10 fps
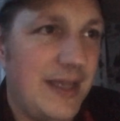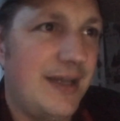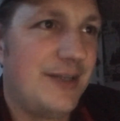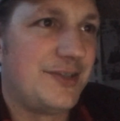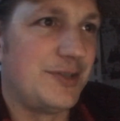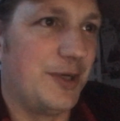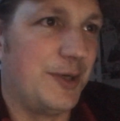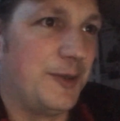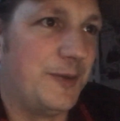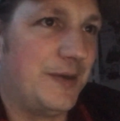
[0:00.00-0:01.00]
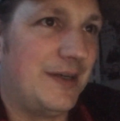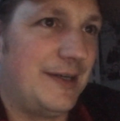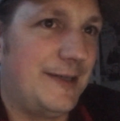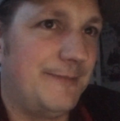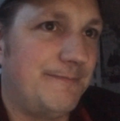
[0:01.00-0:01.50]

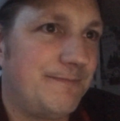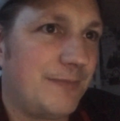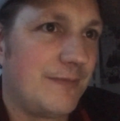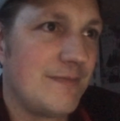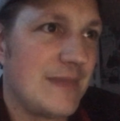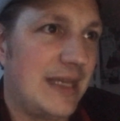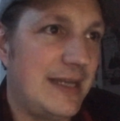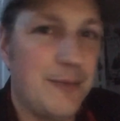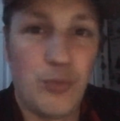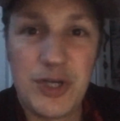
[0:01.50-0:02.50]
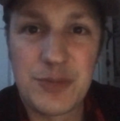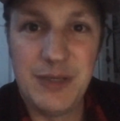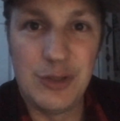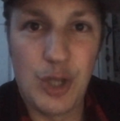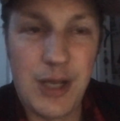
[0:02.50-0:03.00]
So yep, wish me
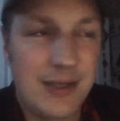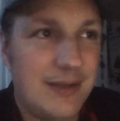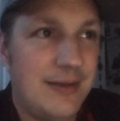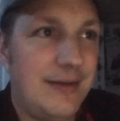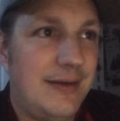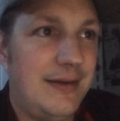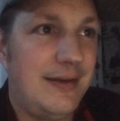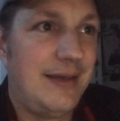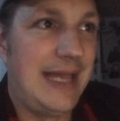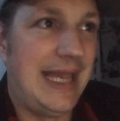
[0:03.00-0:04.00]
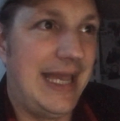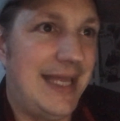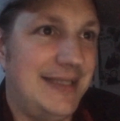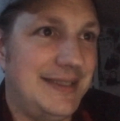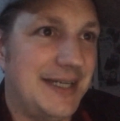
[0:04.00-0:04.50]
luck.
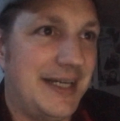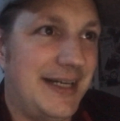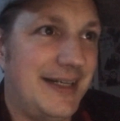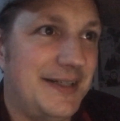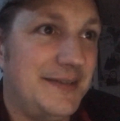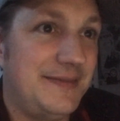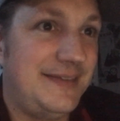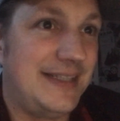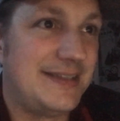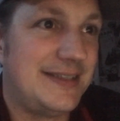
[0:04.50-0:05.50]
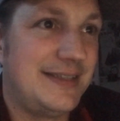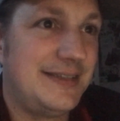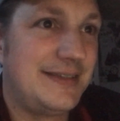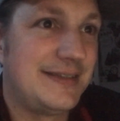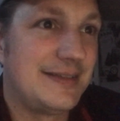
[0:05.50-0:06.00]
And this
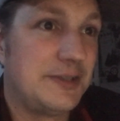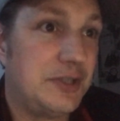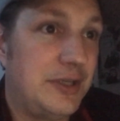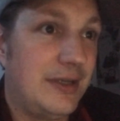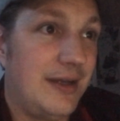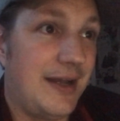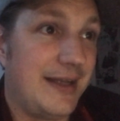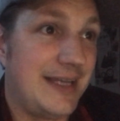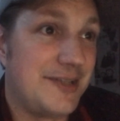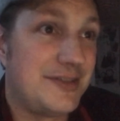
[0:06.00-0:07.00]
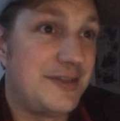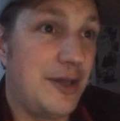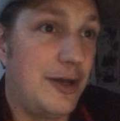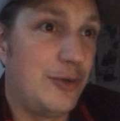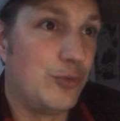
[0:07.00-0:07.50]
is, I guess,
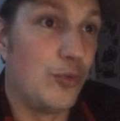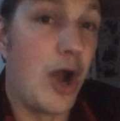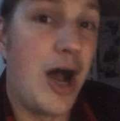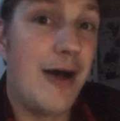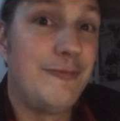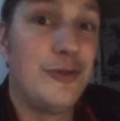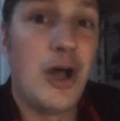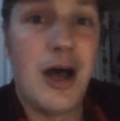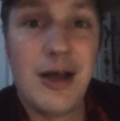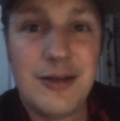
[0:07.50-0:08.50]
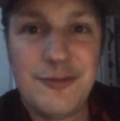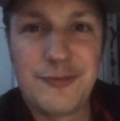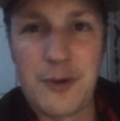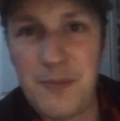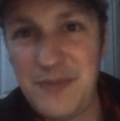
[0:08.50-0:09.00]
the raw vlog
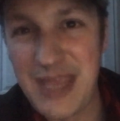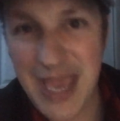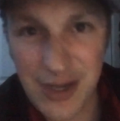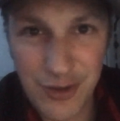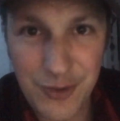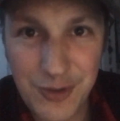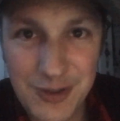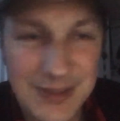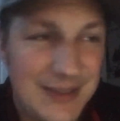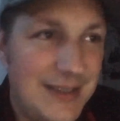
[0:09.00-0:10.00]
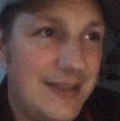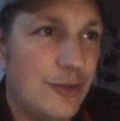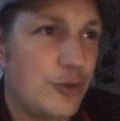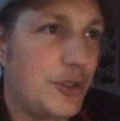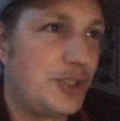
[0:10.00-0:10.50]
from the editor,
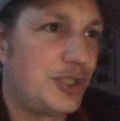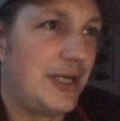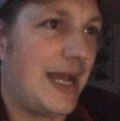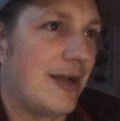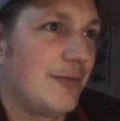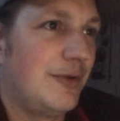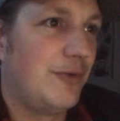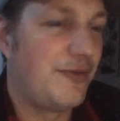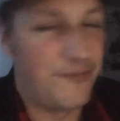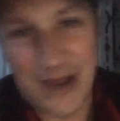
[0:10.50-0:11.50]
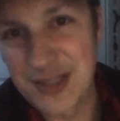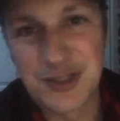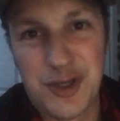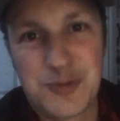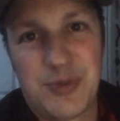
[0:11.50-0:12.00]
Christian Ackerman, with Fast
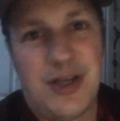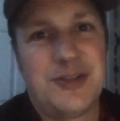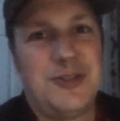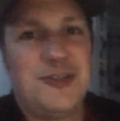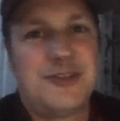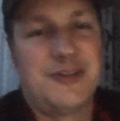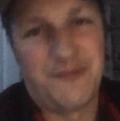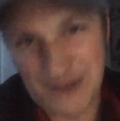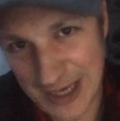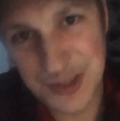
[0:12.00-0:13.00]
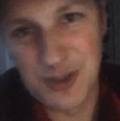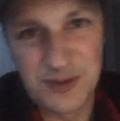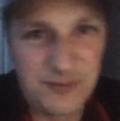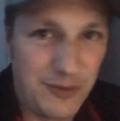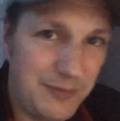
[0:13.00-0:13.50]
Coast Productions and the Fast
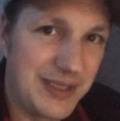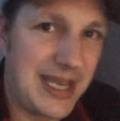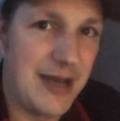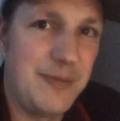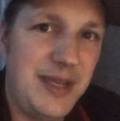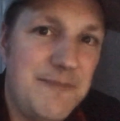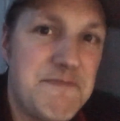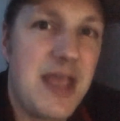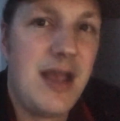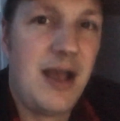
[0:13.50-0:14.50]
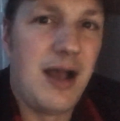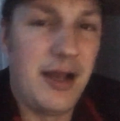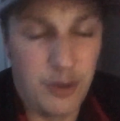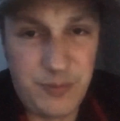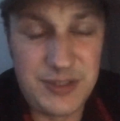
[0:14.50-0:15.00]
Coast Film Academy. I
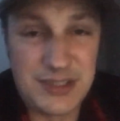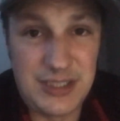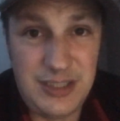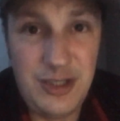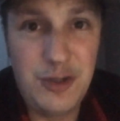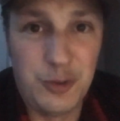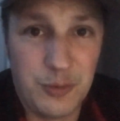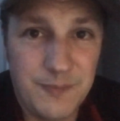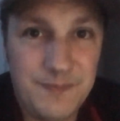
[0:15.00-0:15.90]
hope to see you